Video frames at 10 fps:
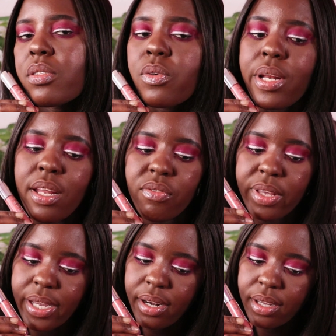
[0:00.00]
also a
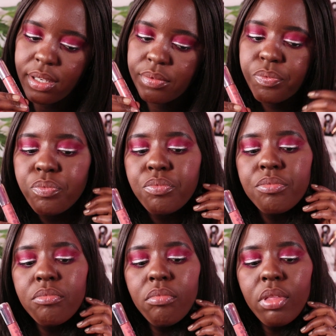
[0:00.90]
lovely color
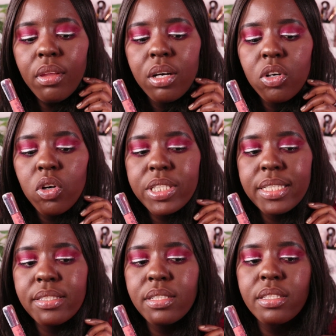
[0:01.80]

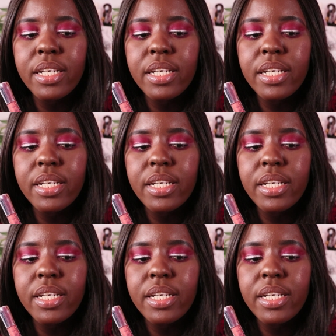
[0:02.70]
gorgeous